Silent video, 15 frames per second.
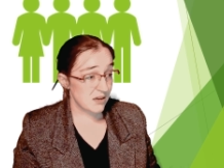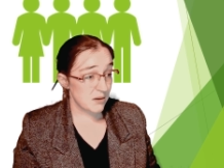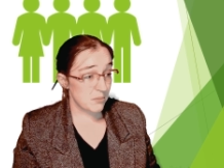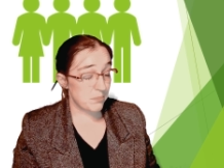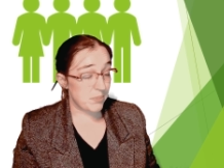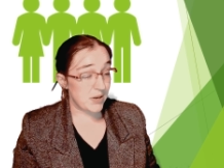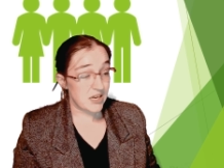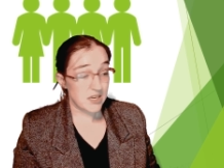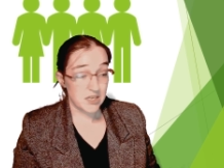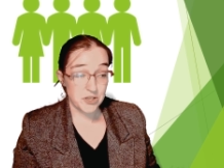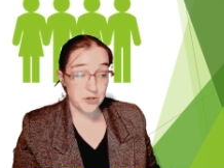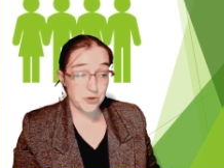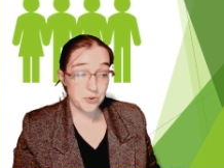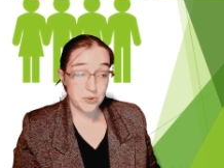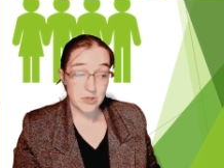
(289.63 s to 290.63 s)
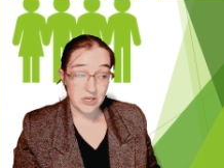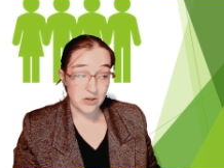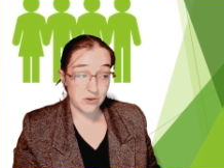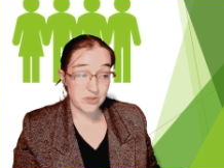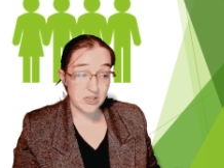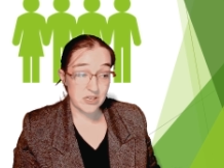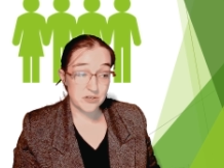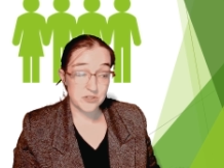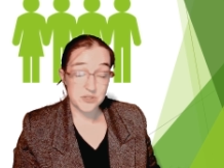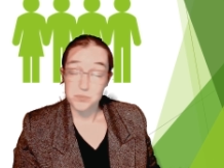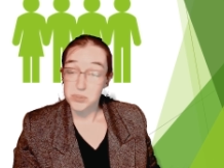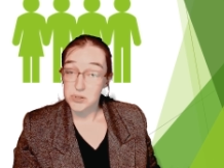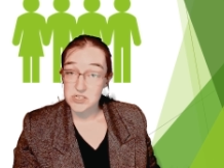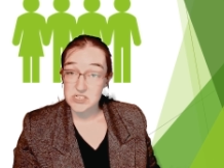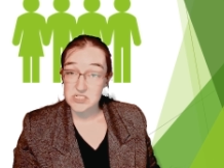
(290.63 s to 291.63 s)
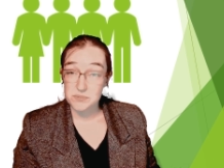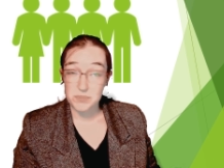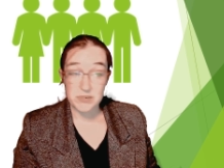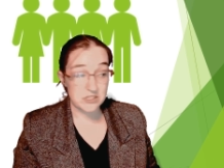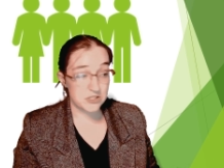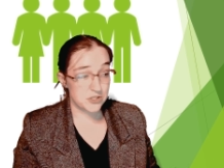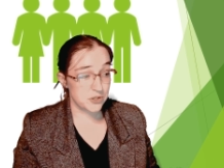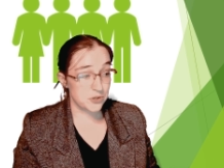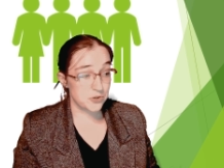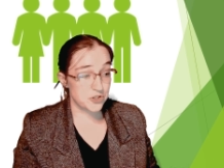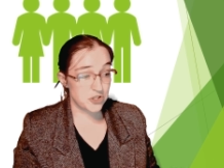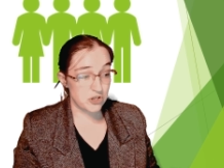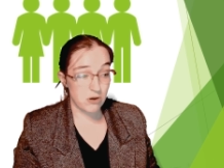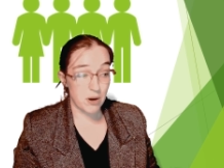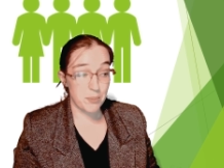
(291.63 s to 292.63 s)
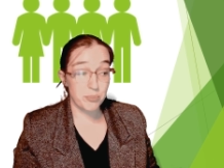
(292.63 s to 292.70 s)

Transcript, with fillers: but you can only use participants who show up